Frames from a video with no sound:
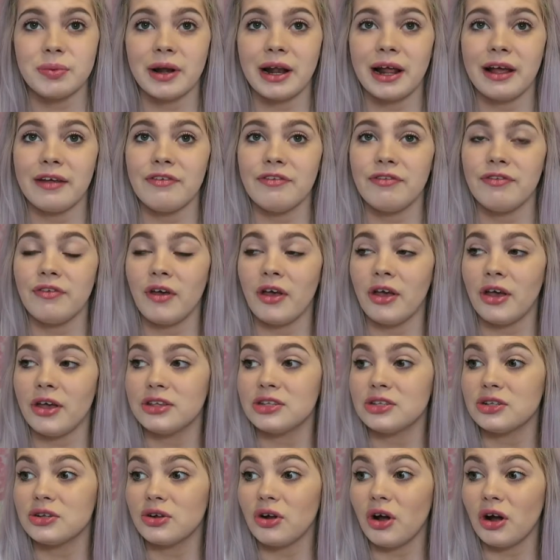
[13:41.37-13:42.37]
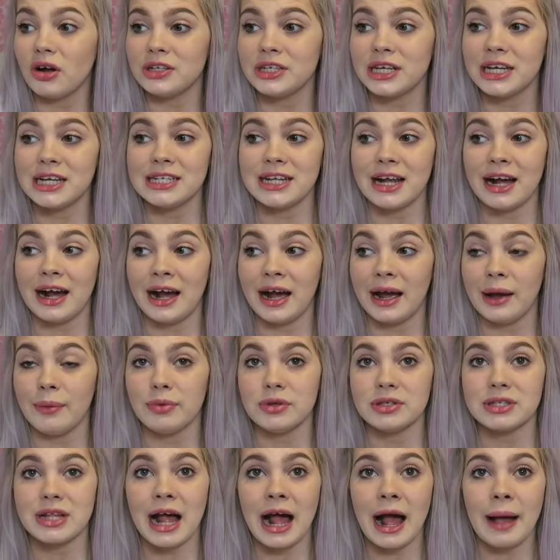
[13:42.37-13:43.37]
When I first got it, I
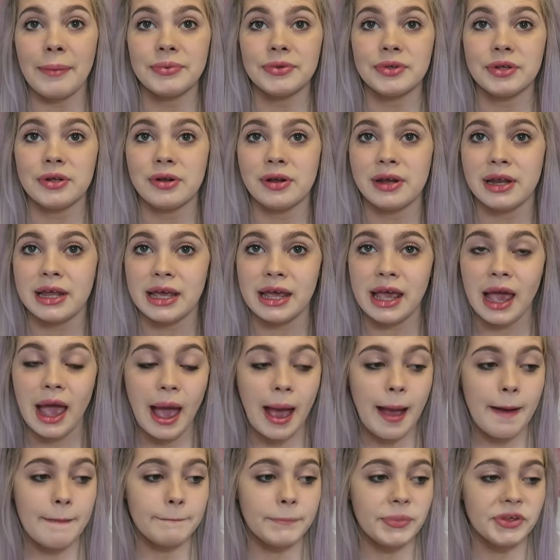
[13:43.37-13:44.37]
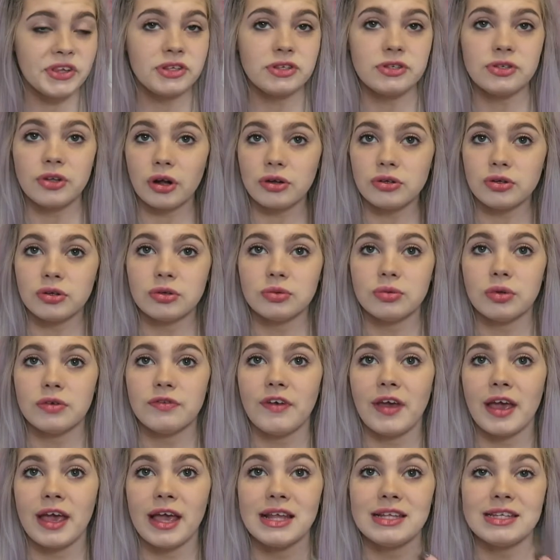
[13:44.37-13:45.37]
was absolutely besottled
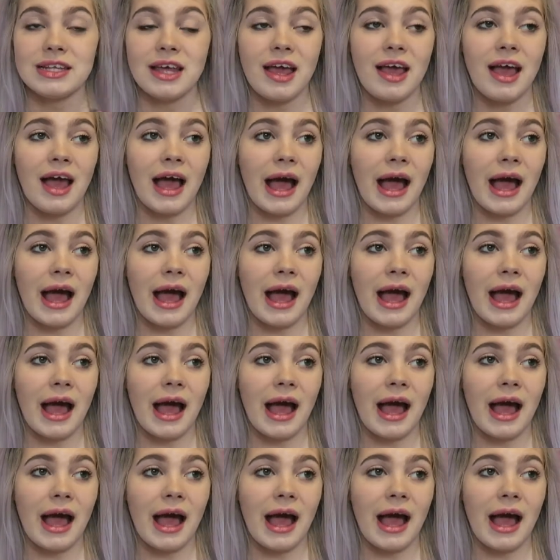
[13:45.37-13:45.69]
with it.